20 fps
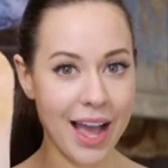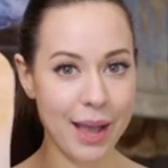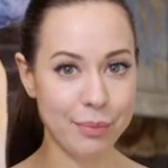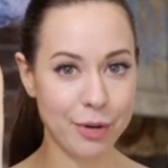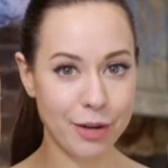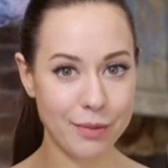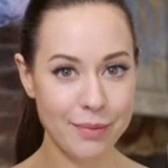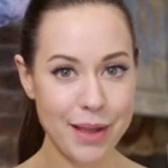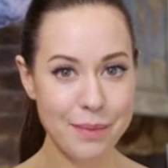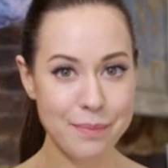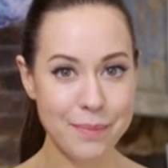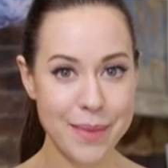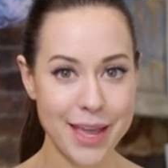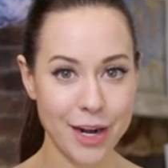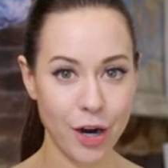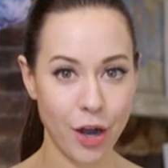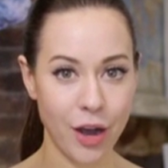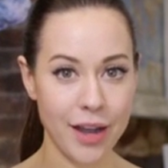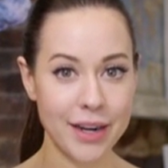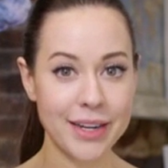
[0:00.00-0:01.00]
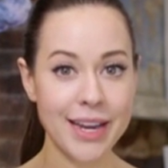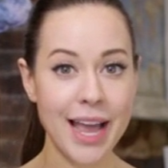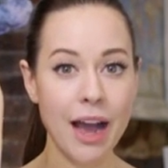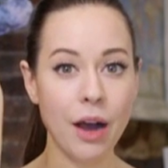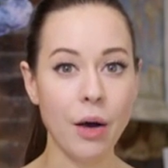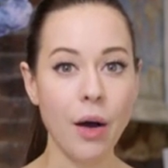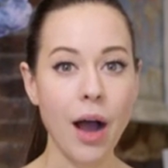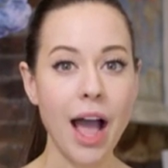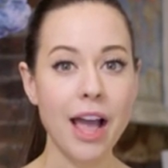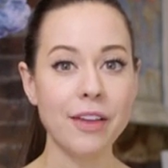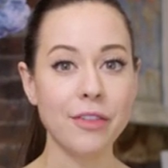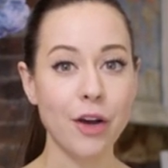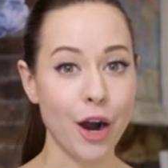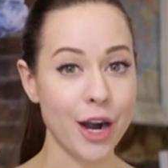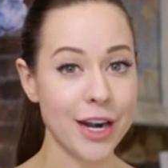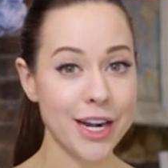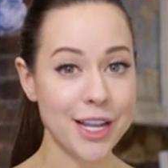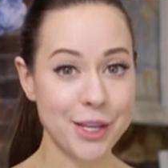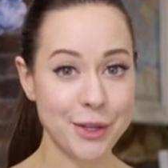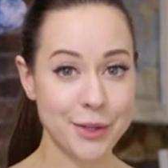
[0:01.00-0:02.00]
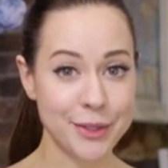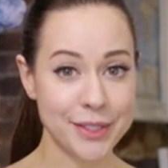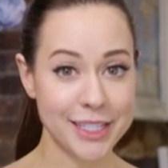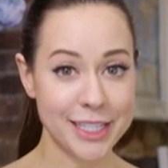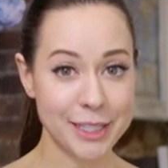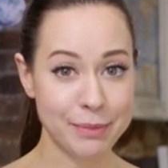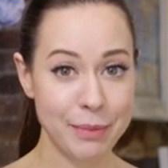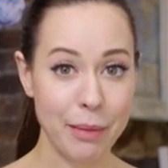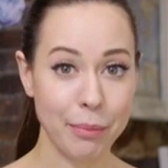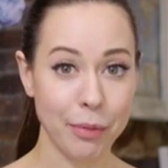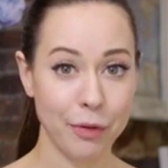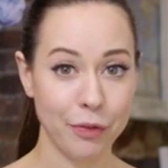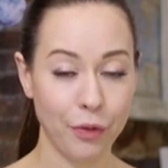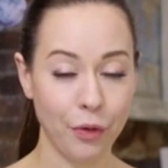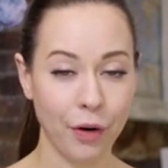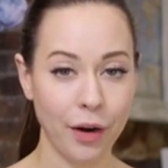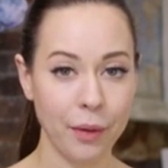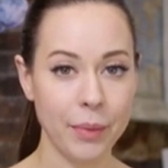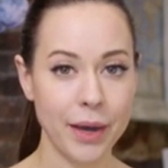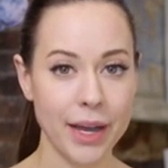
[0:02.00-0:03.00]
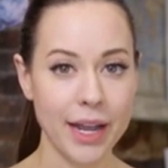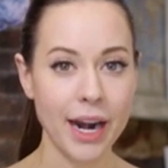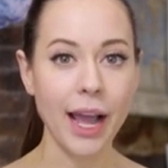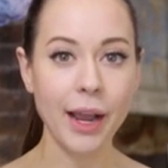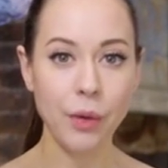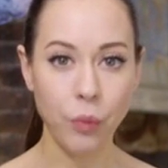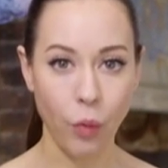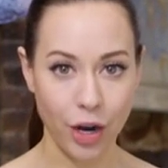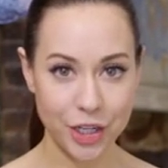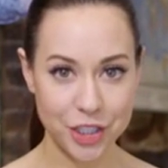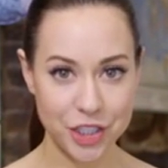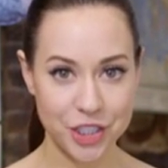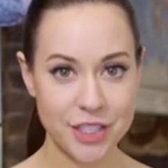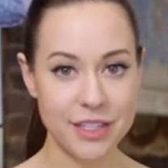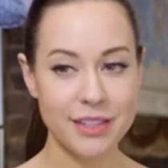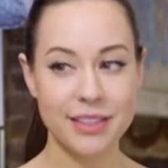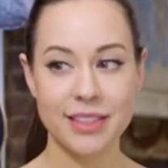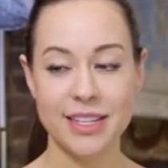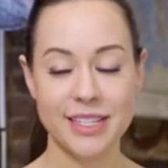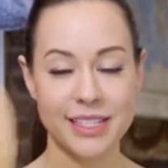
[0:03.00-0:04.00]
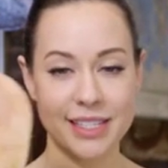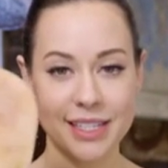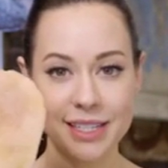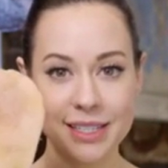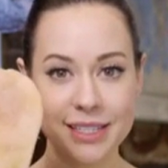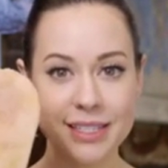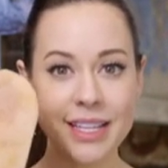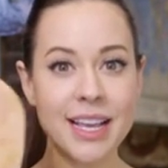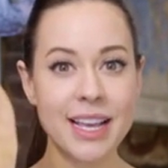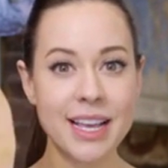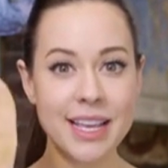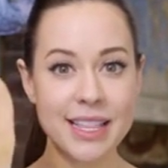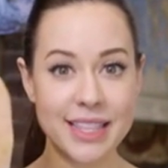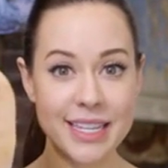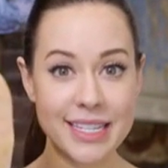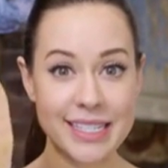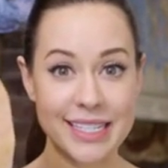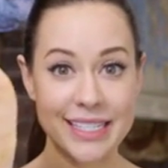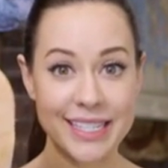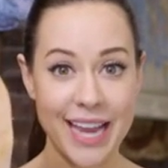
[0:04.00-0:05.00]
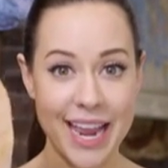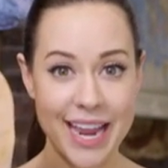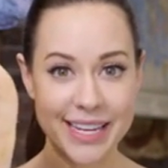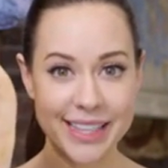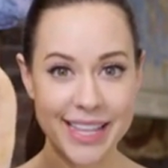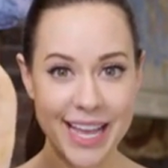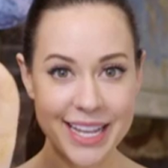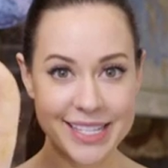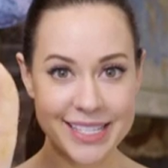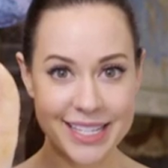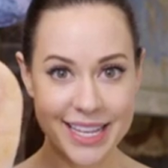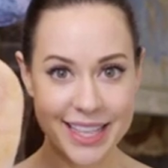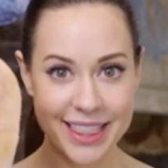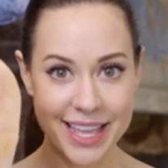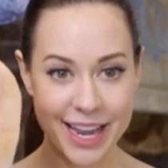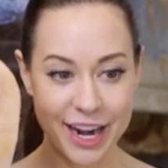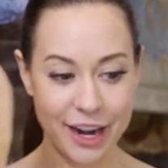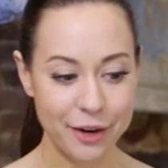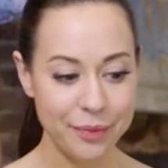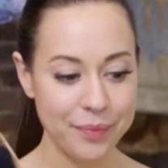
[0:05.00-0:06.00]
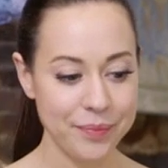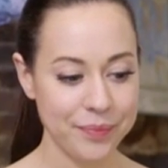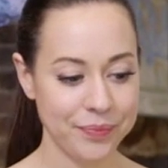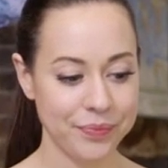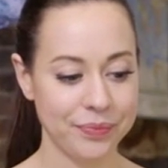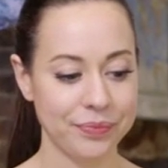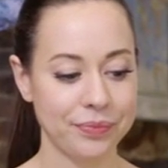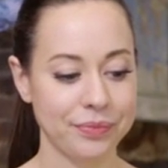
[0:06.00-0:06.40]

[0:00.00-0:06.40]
I put my mitt on. Now, I've already used this mitt before, but I washed it. This is the stain that's in there.